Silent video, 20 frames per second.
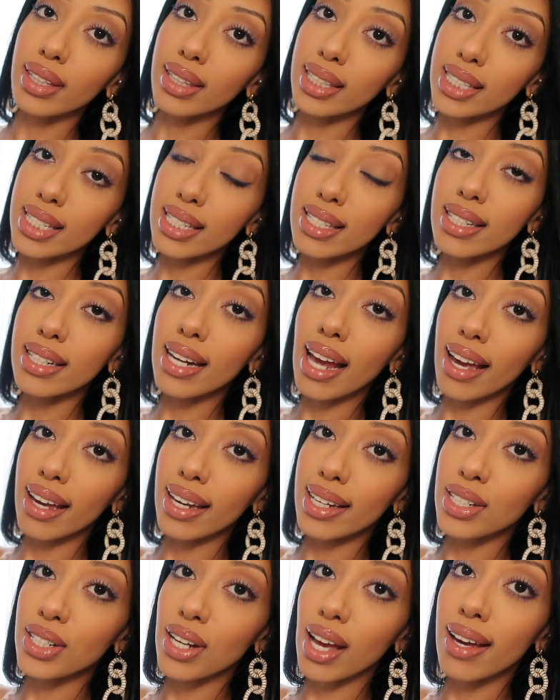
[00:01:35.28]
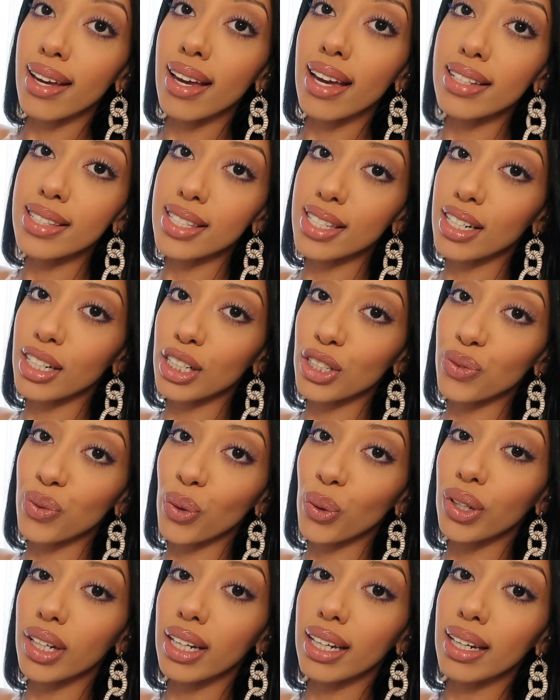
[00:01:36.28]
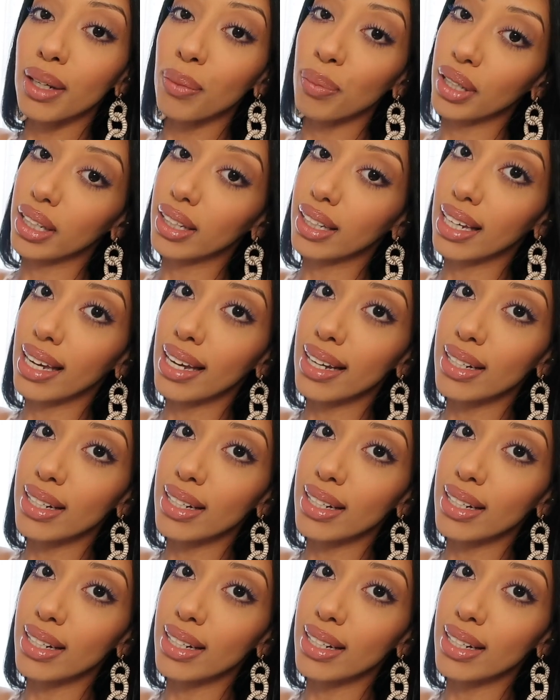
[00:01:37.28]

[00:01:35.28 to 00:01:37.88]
This is an A H A, it's an exfoliating peeling